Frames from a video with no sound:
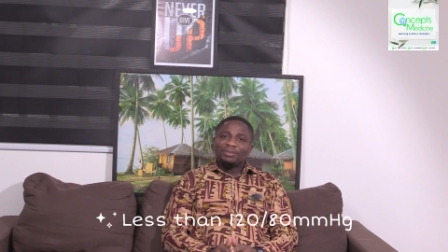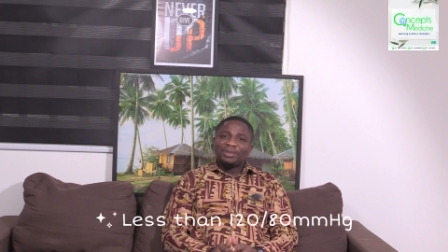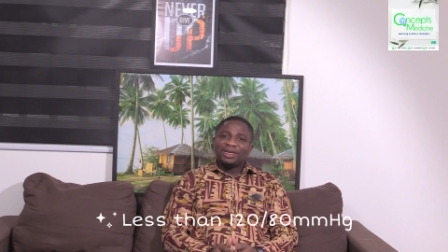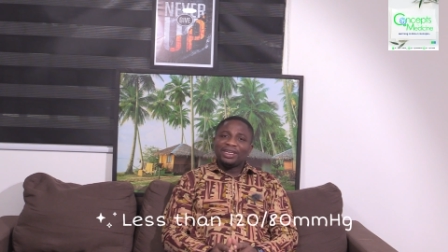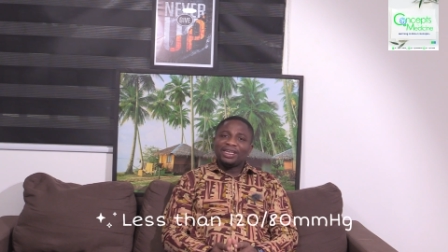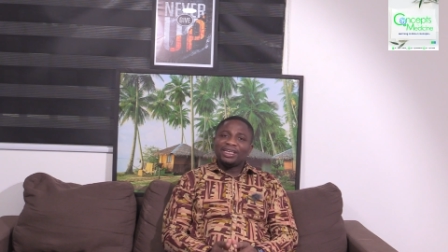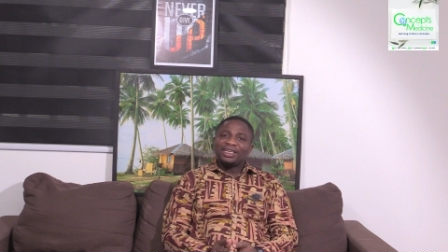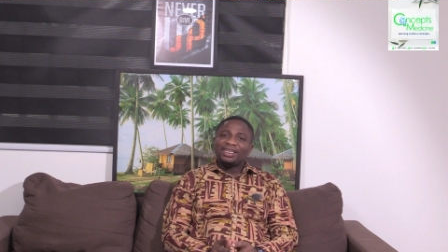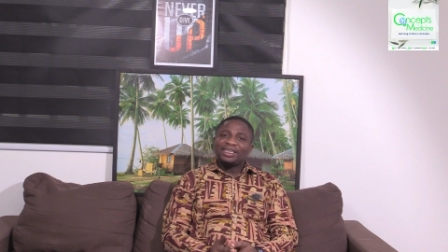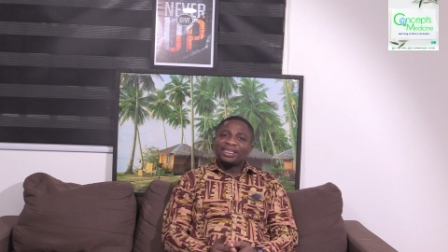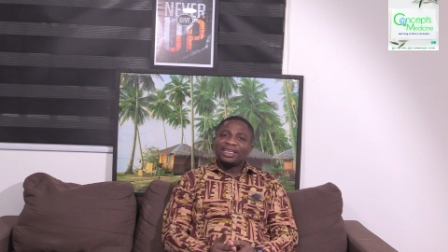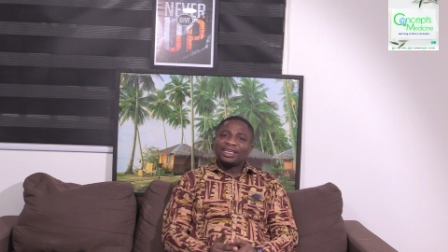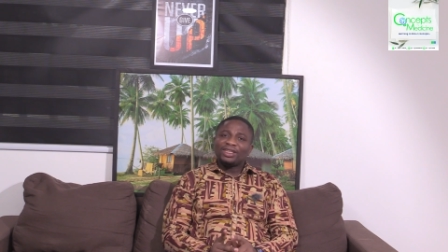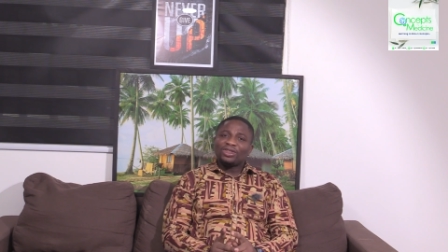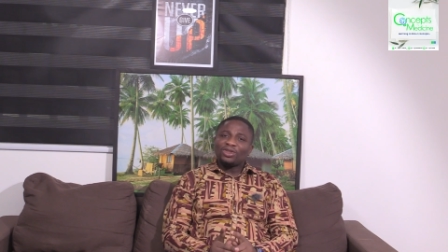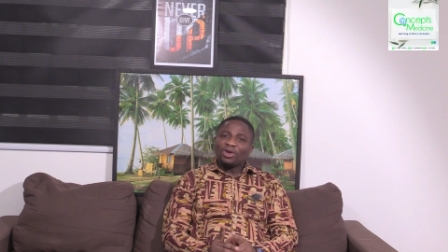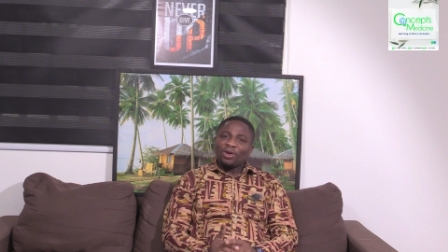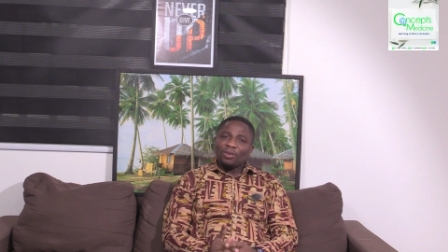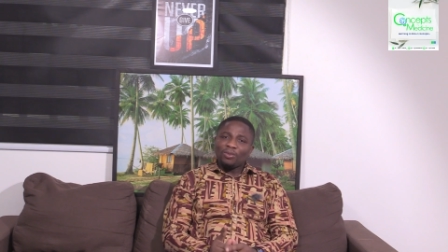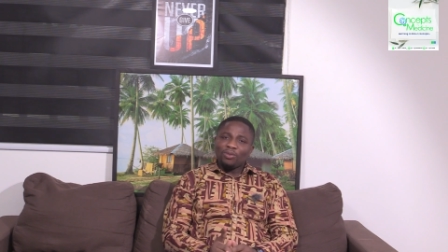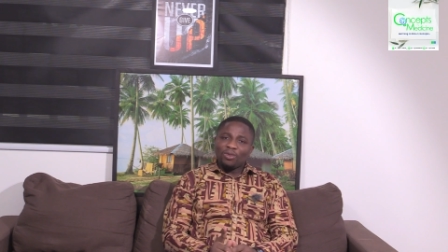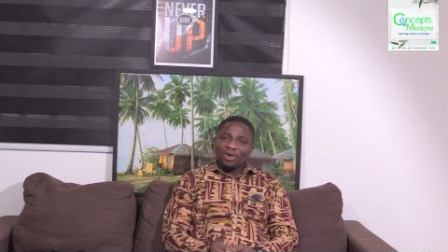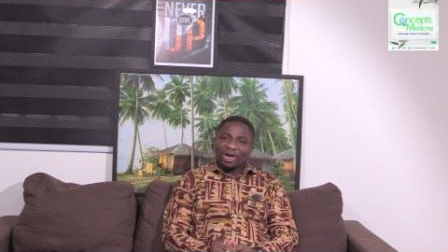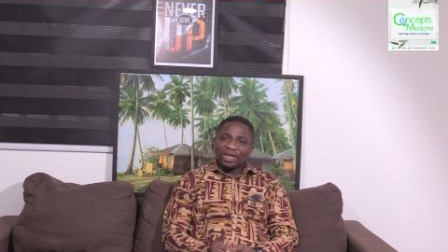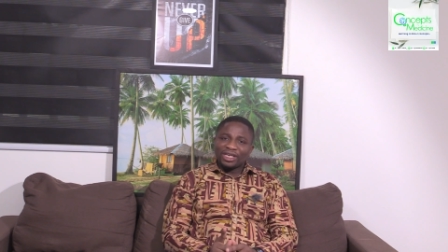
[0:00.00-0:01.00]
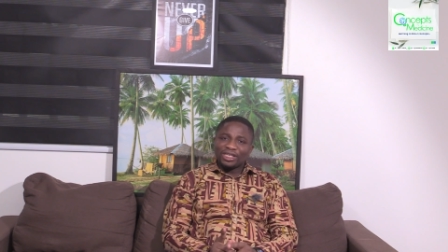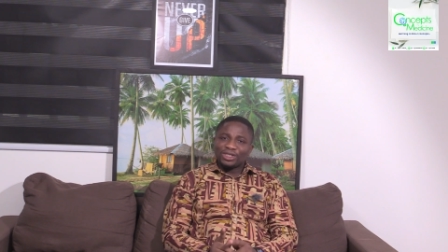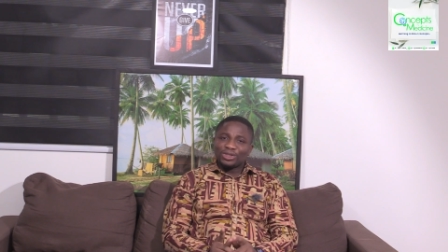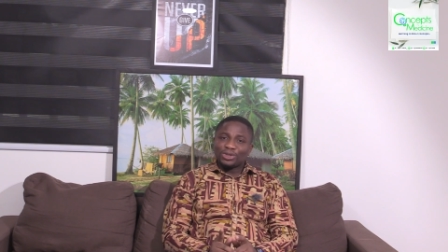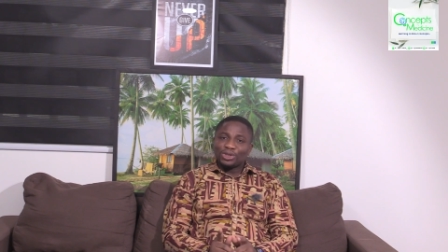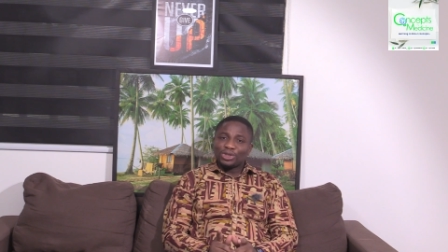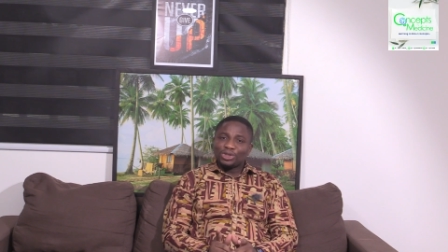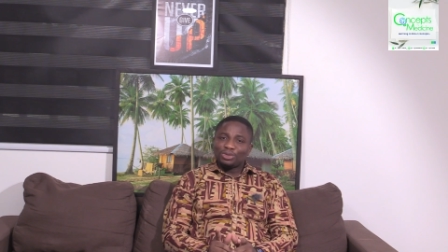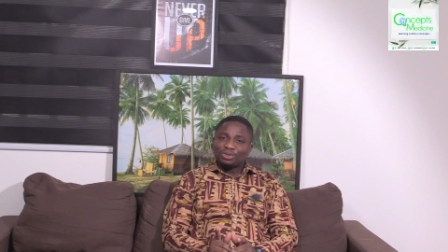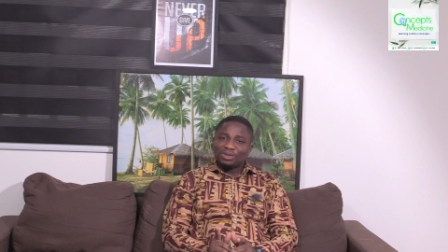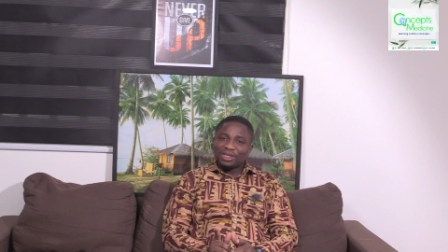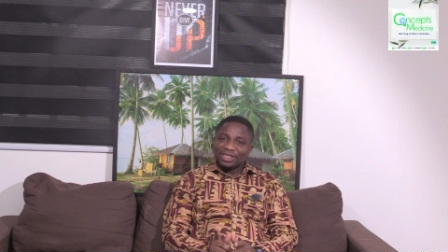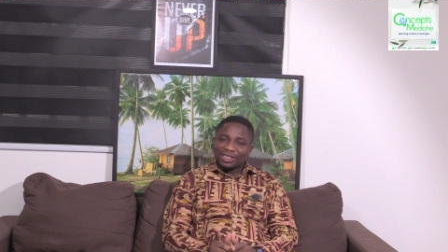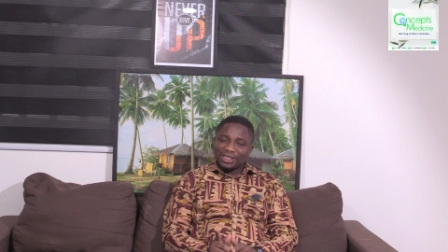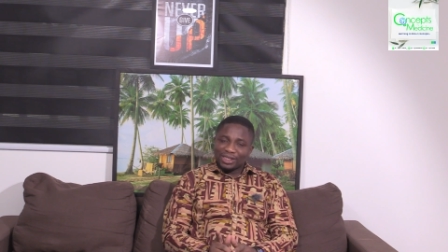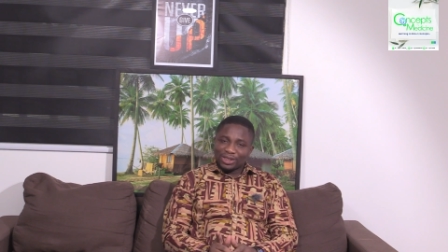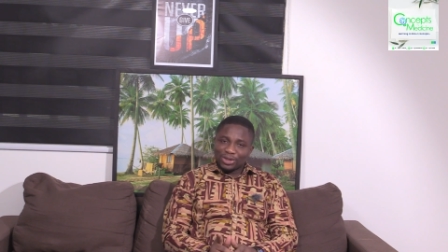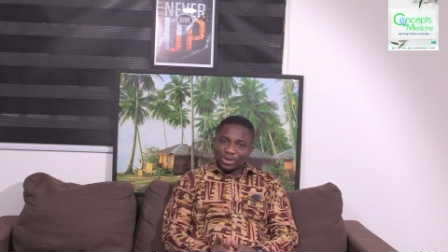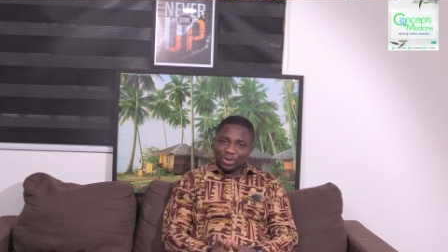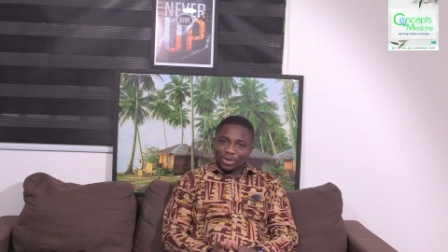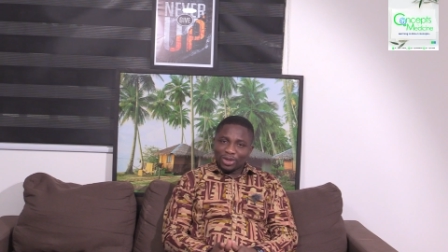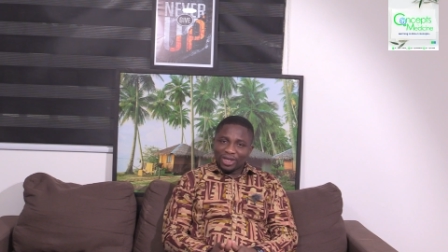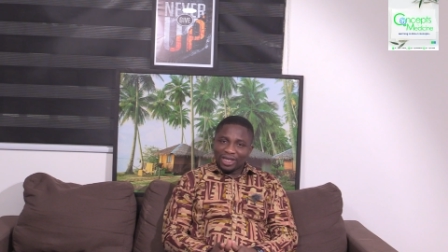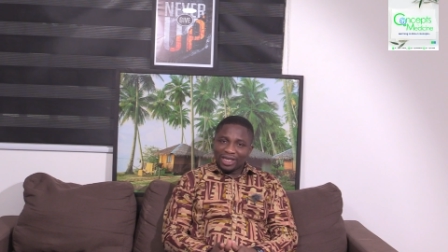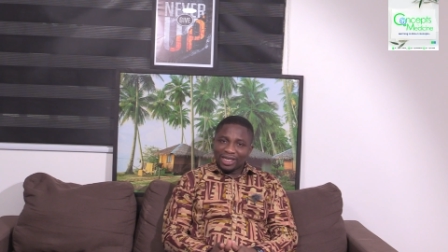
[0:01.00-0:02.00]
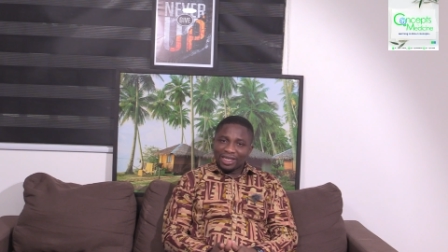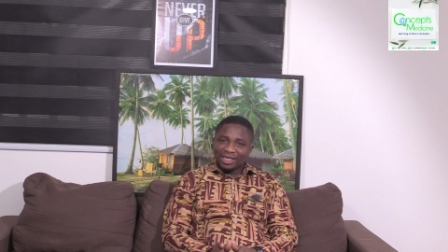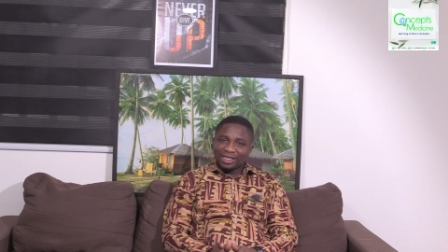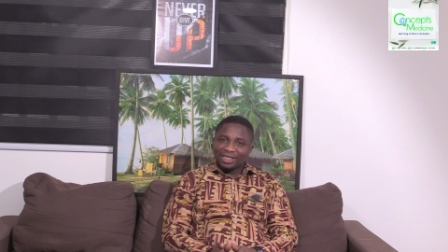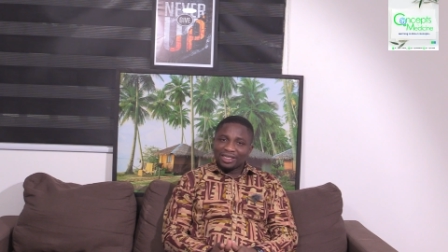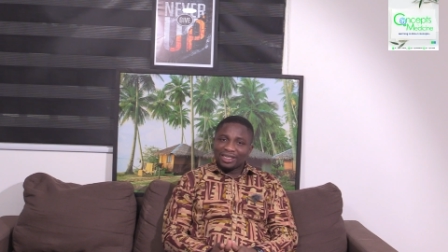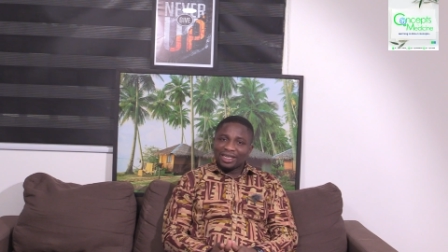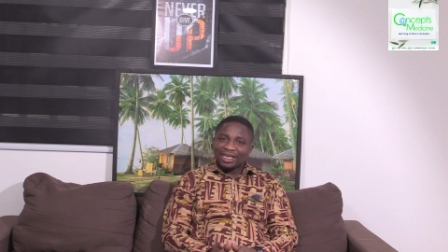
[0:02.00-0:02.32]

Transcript: meaning the top one is going to be the systolic,